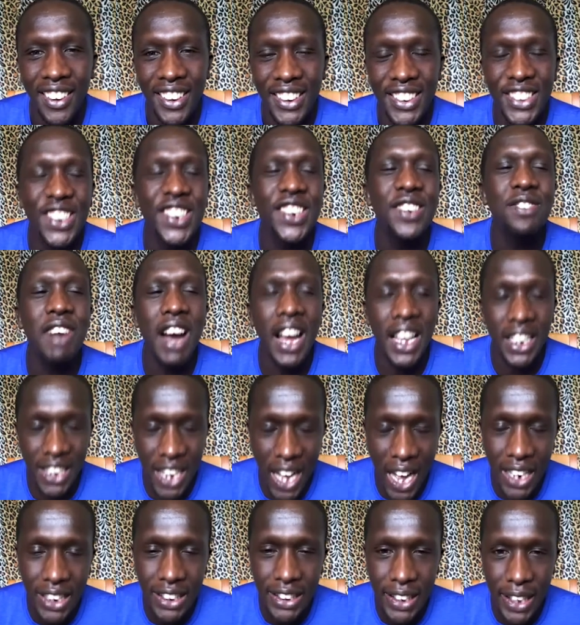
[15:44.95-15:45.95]
So my dad
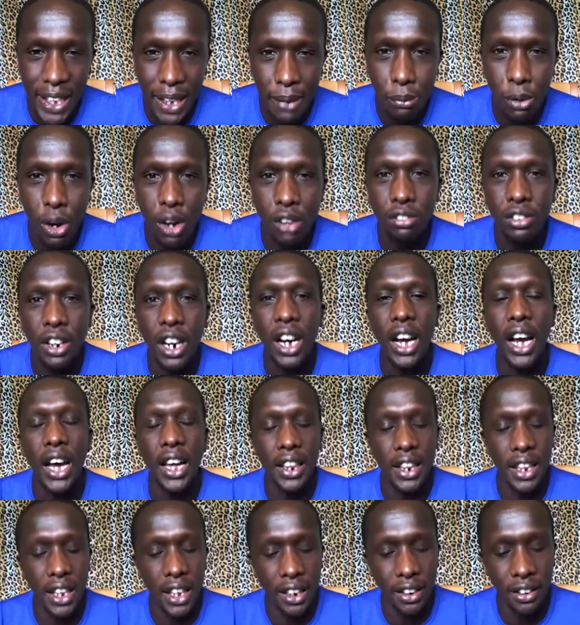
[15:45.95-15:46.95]
came over
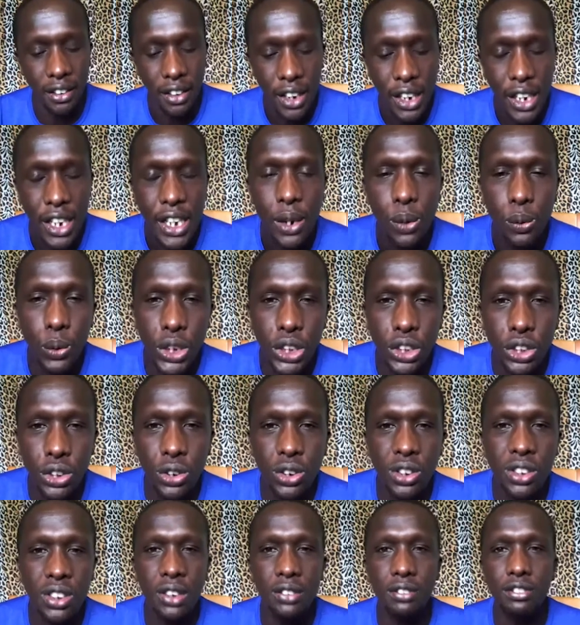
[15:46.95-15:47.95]
and then we
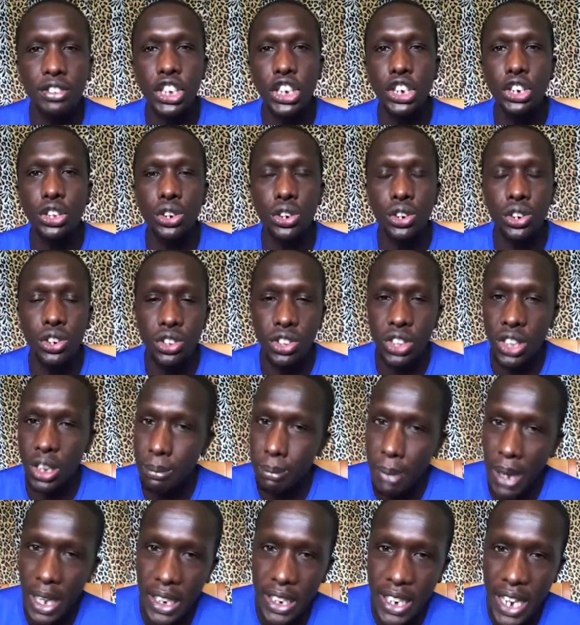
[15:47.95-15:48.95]
took some videos and
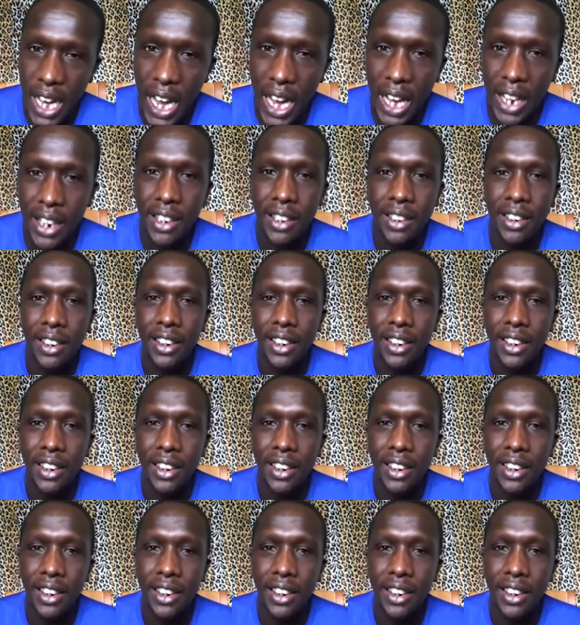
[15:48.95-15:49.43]
my dad